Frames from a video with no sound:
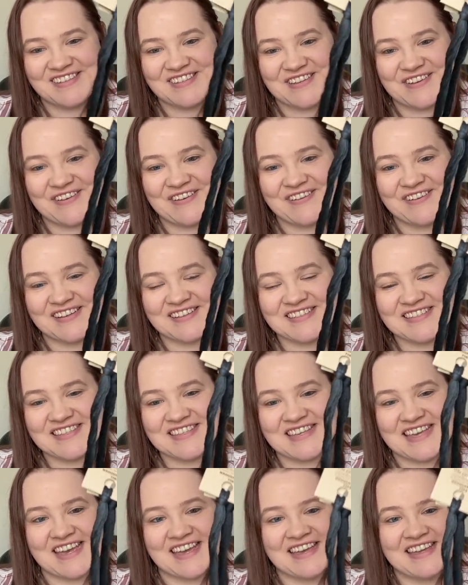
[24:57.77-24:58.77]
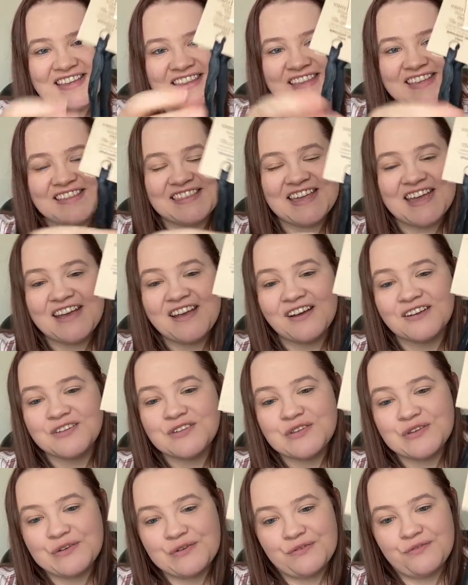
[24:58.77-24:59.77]
so you can see that they are
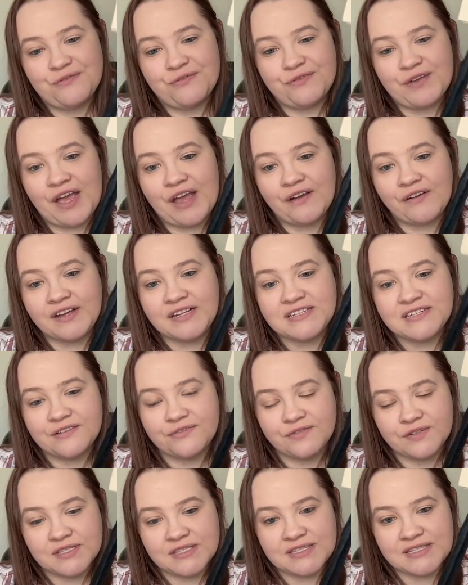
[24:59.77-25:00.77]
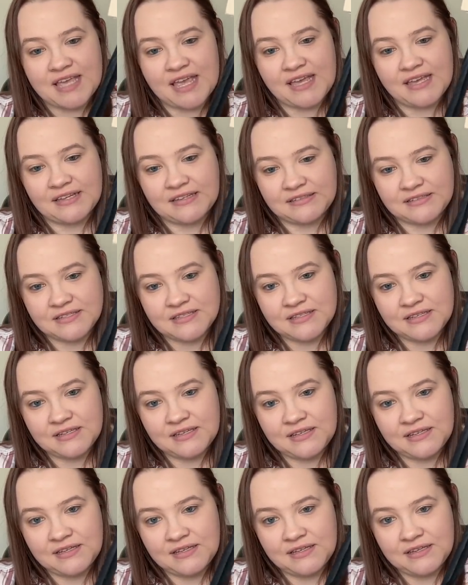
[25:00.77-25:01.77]
two very different skeins,
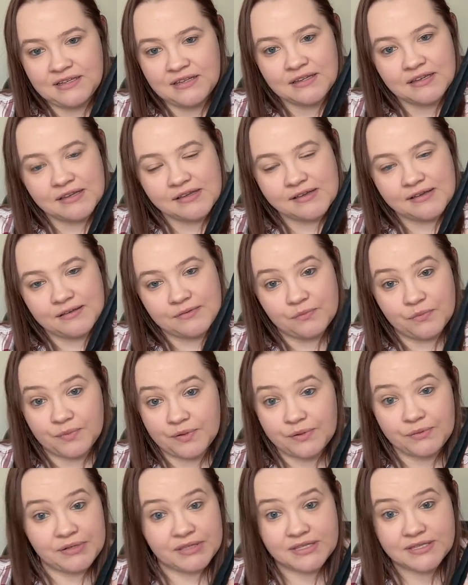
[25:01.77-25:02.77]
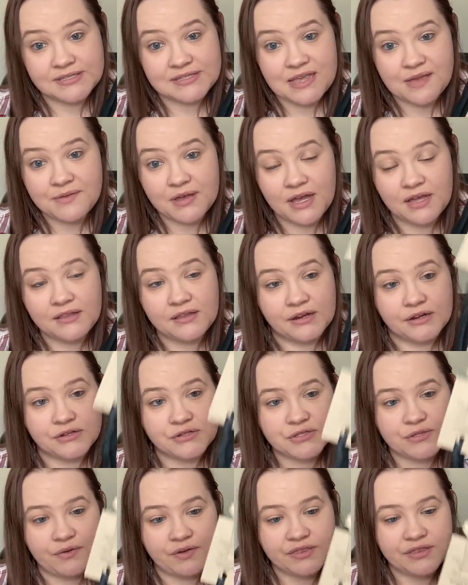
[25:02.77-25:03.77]
but with the same color. So I